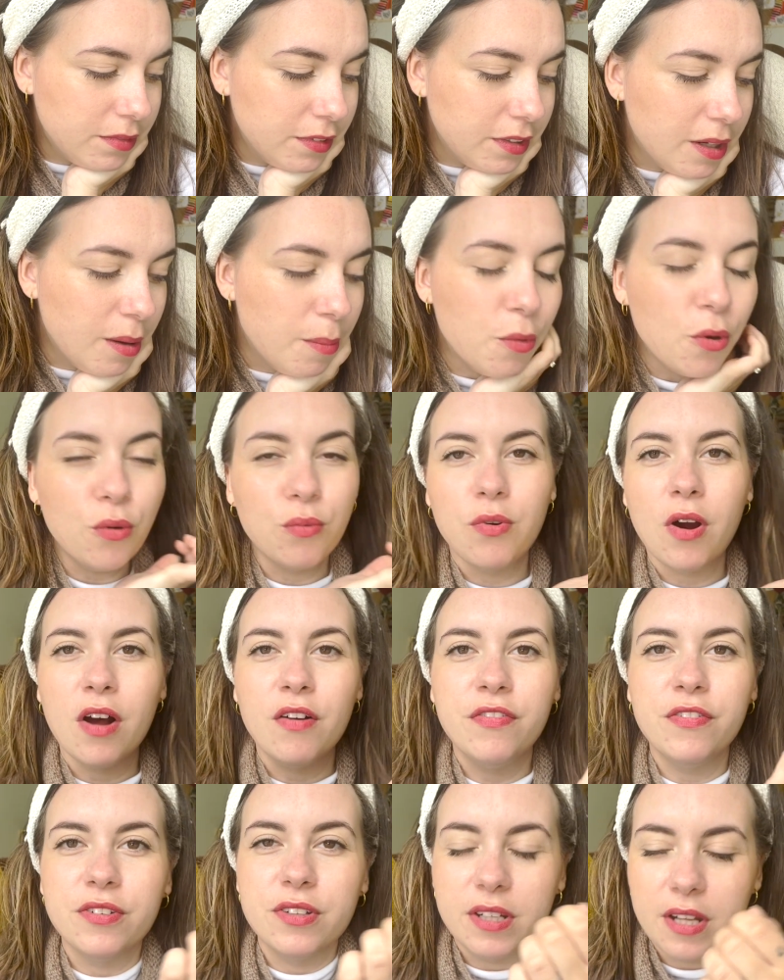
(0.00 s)
are more
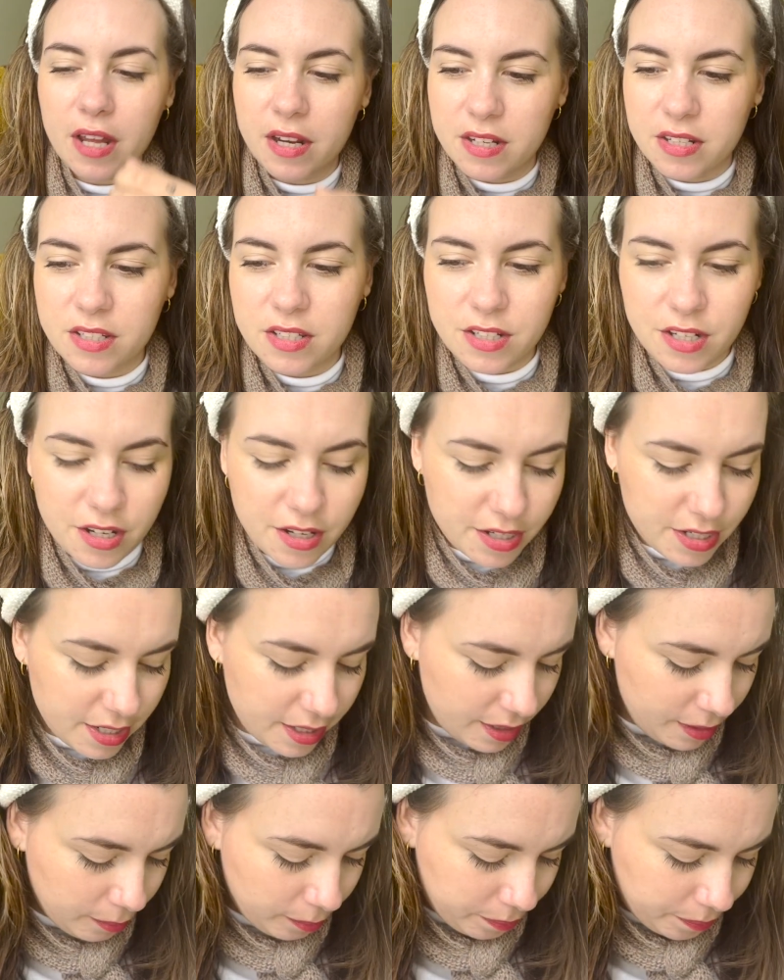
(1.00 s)
rough and kind of
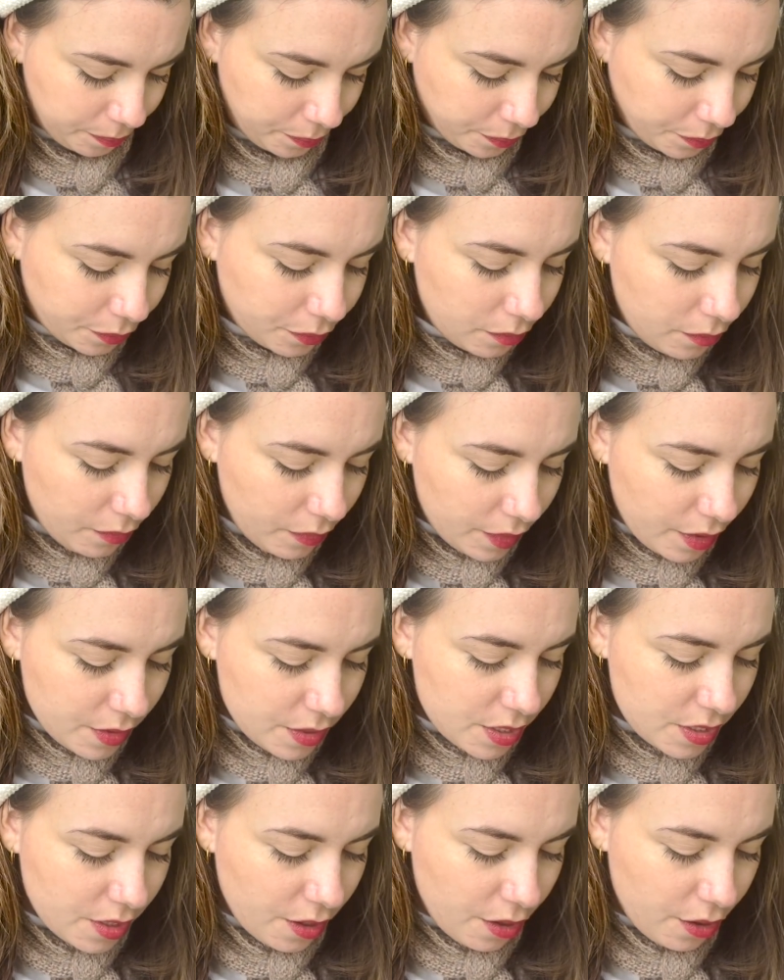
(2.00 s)
sturdy.
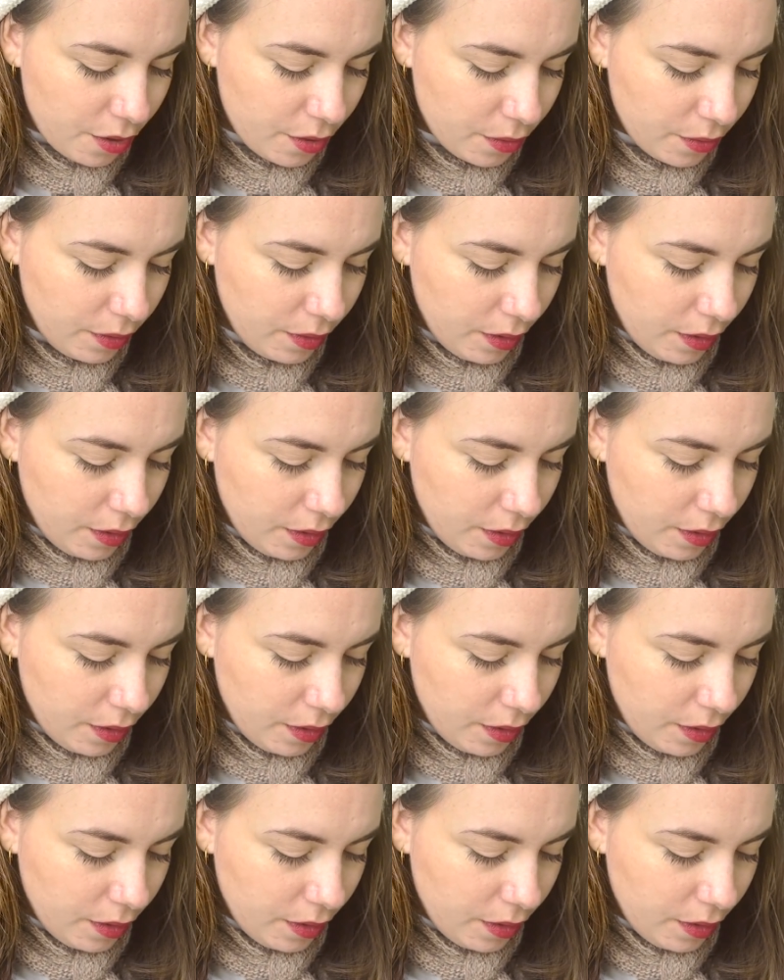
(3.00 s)
So